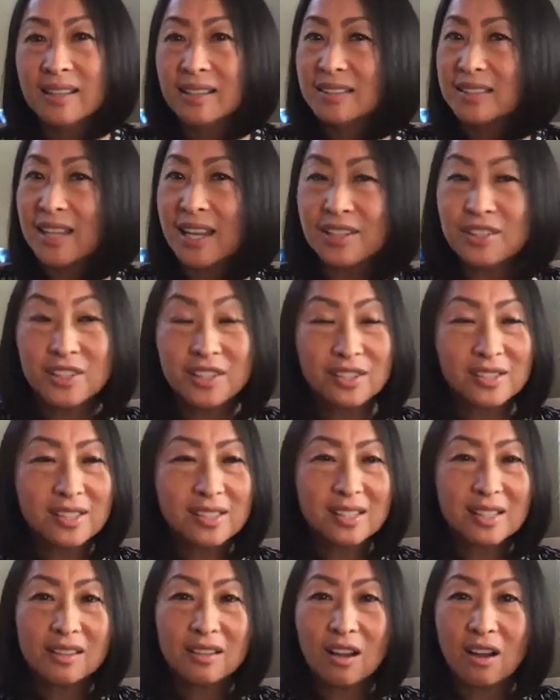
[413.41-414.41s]
10 years is
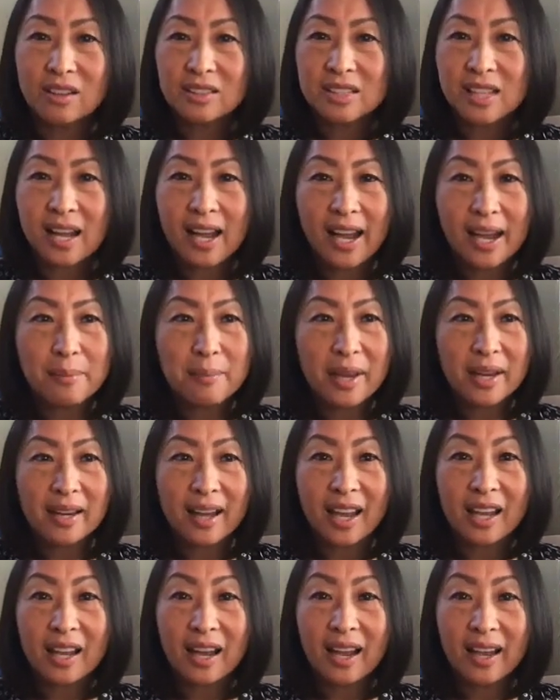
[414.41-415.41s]
a long time, and
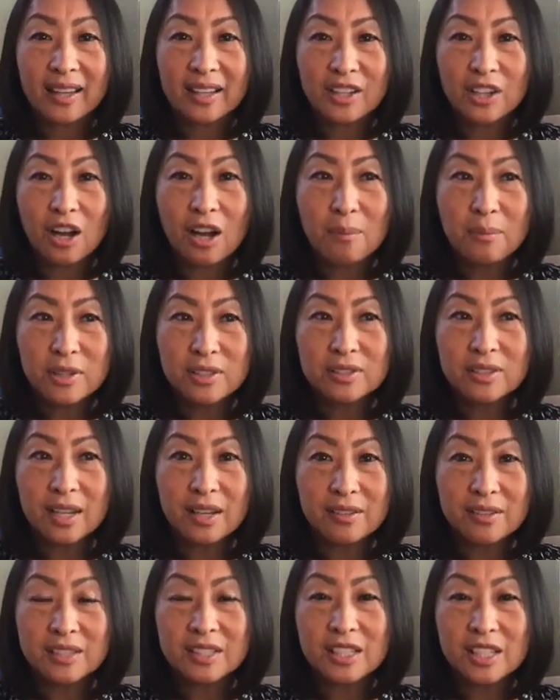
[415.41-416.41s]
I can almost
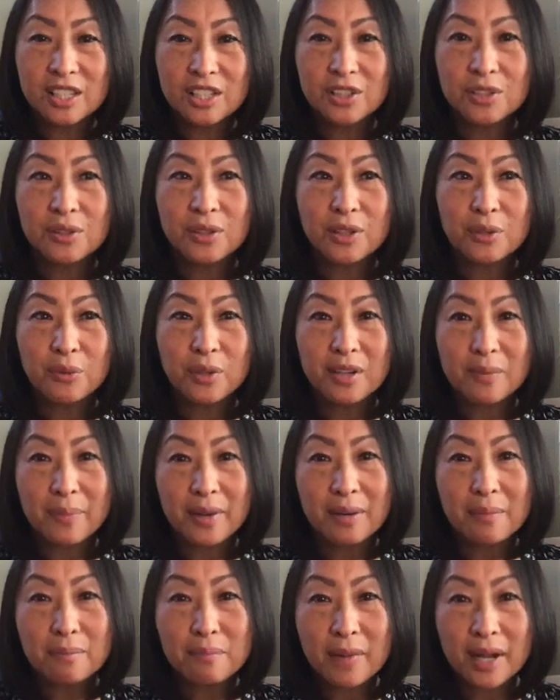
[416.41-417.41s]
guarantee you it would have
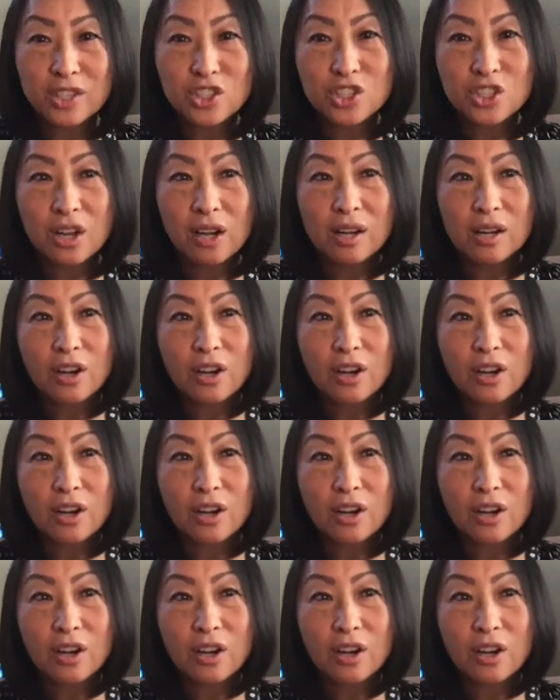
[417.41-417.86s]
been much